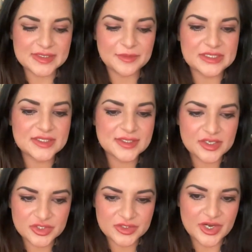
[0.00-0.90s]
I mean,
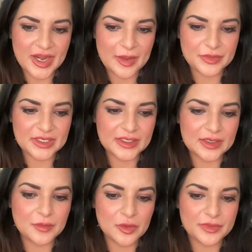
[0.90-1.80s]
discussions are happening, and
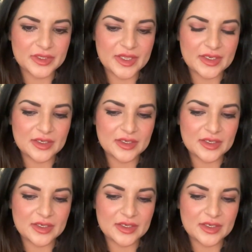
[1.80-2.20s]
I'm hoping that,